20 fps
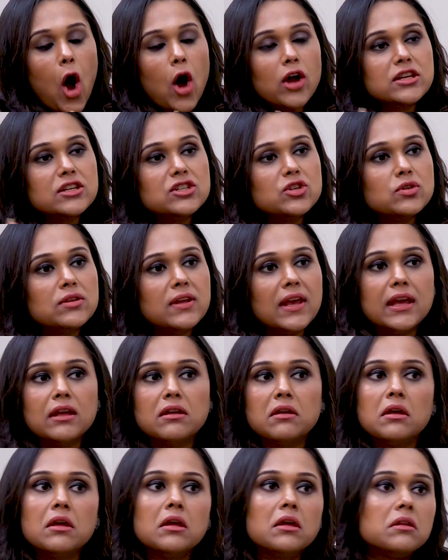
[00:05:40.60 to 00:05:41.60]
Or did you
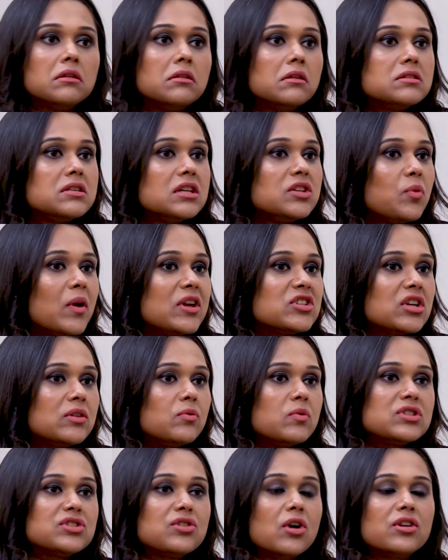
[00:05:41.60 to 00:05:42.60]
think the situation
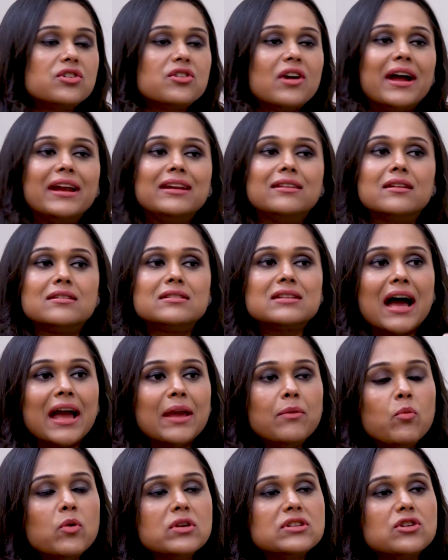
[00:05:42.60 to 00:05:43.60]
was not right, the
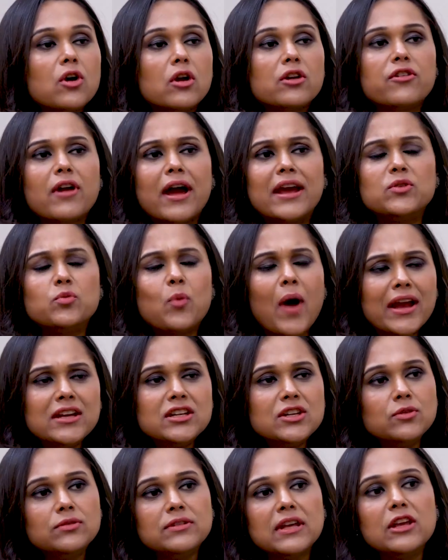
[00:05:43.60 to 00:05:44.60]
time was not right? Why
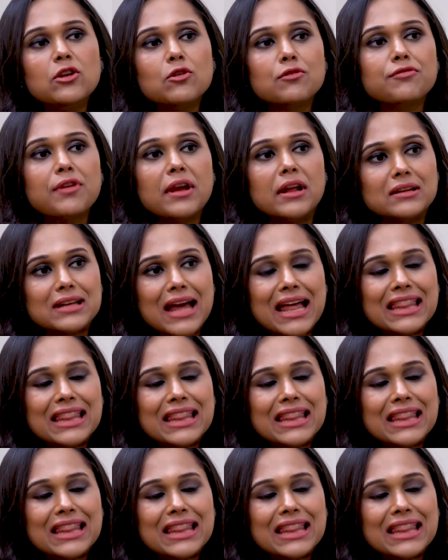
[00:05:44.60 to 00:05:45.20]
do you think you failed